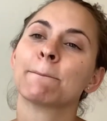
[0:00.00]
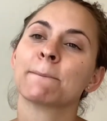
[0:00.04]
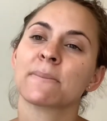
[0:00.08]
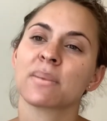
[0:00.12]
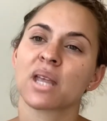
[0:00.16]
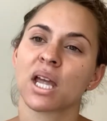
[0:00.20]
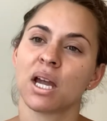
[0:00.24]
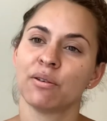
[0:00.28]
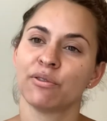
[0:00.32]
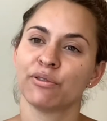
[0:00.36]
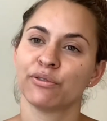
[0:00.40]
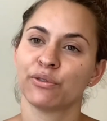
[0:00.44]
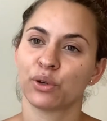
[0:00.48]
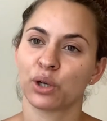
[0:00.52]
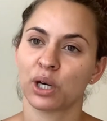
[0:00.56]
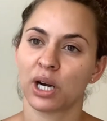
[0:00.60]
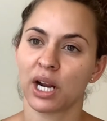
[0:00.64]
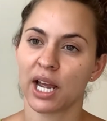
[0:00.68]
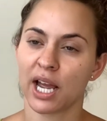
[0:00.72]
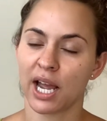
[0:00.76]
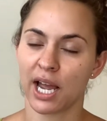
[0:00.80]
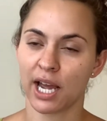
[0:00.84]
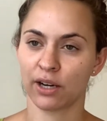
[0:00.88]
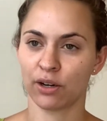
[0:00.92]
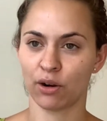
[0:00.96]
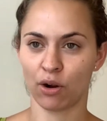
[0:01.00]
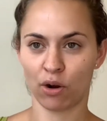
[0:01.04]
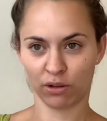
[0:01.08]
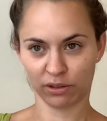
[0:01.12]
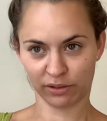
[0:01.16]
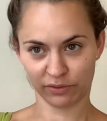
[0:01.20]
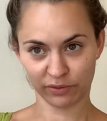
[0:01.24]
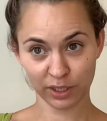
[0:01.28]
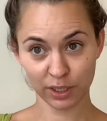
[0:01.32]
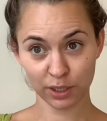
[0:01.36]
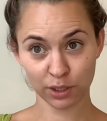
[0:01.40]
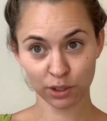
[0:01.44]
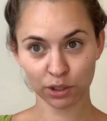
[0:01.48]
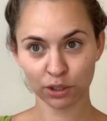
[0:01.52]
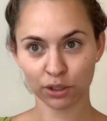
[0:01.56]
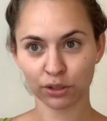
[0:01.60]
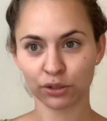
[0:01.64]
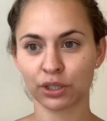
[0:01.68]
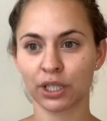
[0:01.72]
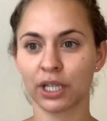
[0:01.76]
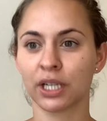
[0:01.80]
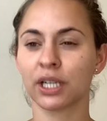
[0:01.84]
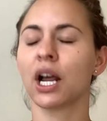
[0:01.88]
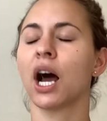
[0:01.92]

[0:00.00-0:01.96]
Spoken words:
And before I had all of these children,